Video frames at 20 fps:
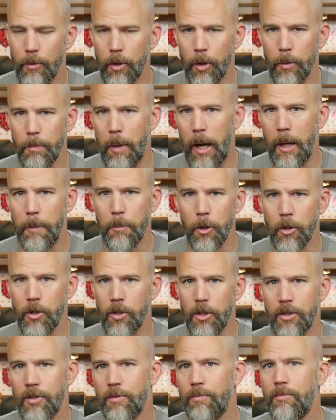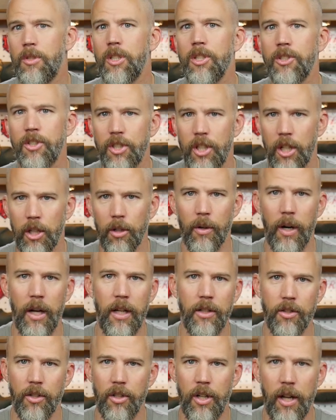your paper just
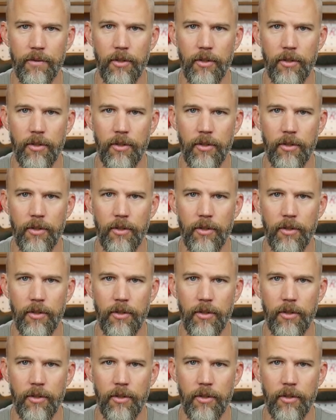disintegrates and you